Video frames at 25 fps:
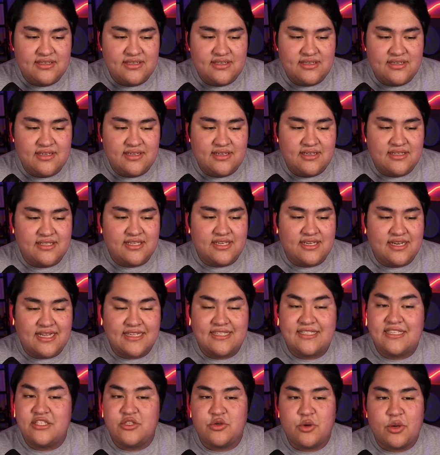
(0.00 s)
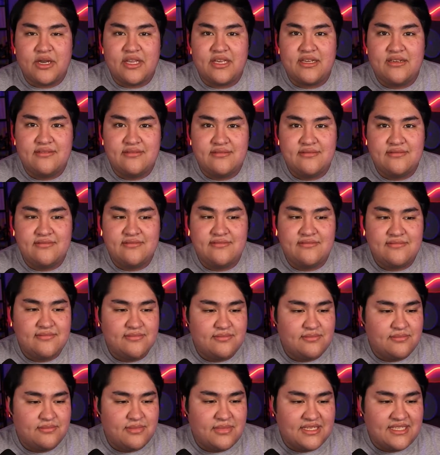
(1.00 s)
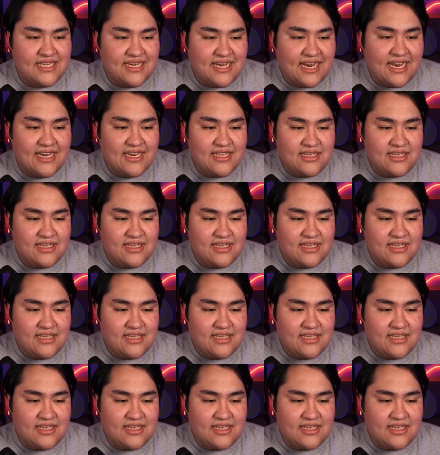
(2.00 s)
to 1920 by 1080.